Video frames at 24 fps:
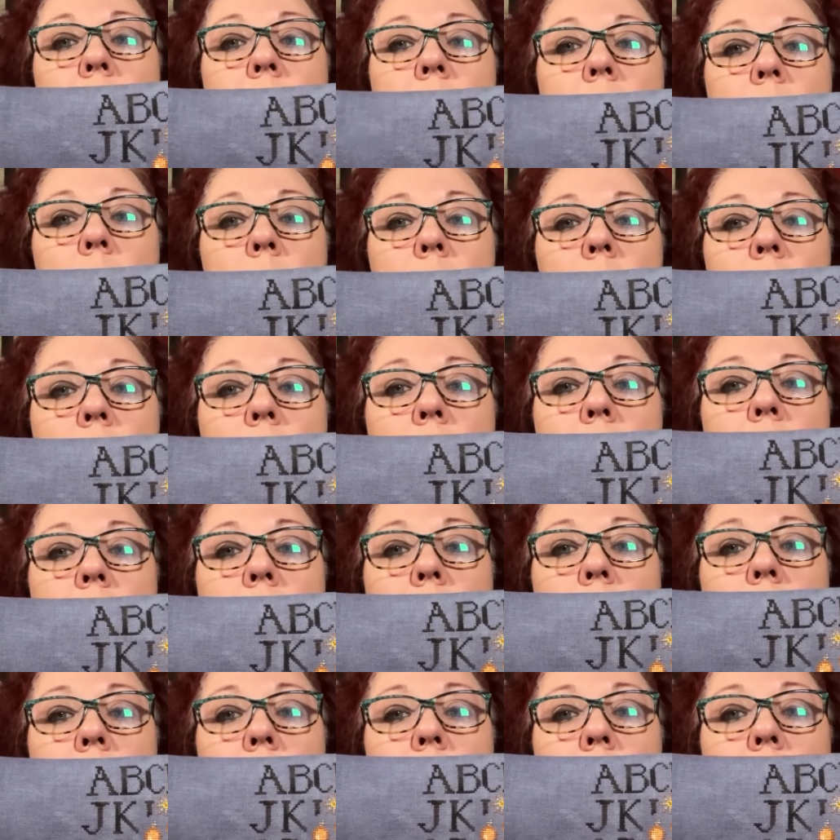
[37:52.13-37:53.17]

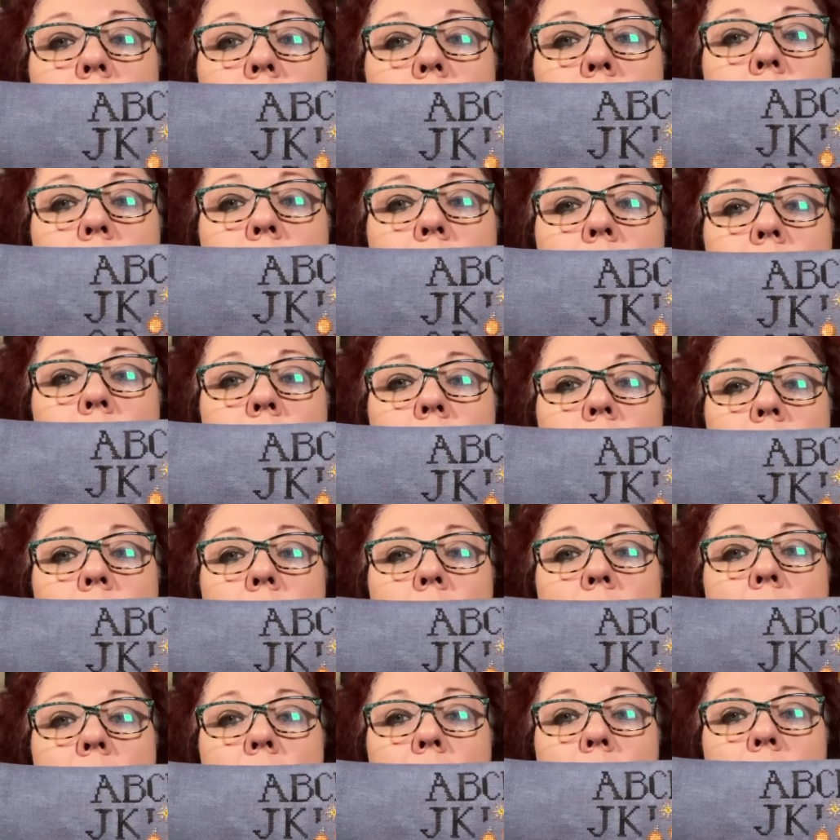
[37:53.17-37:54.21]
Samplers
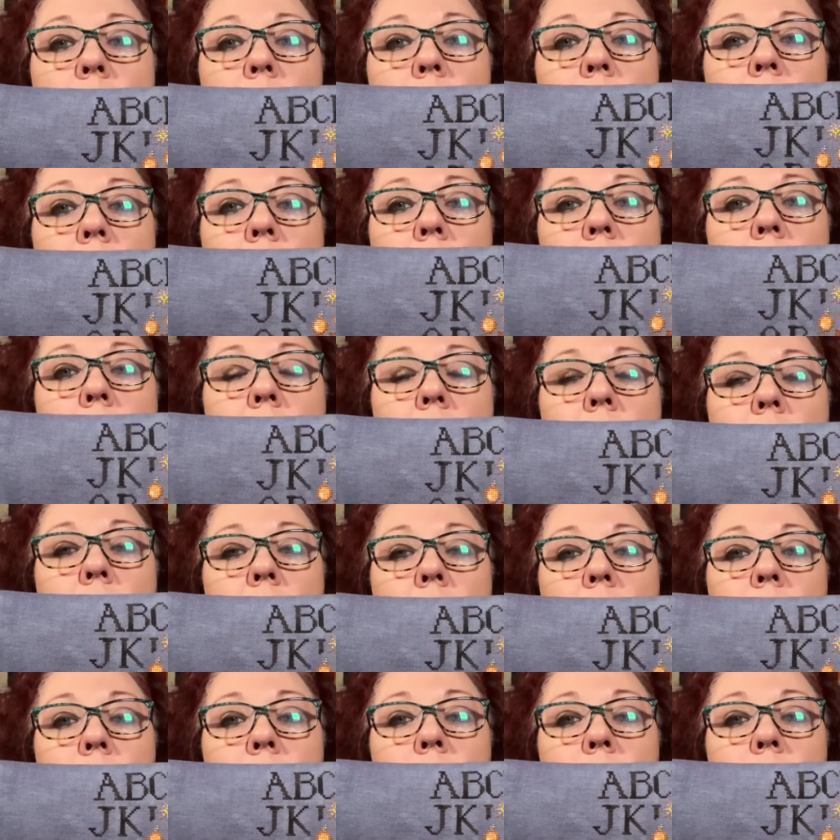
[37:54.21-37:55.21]
Hello Eden.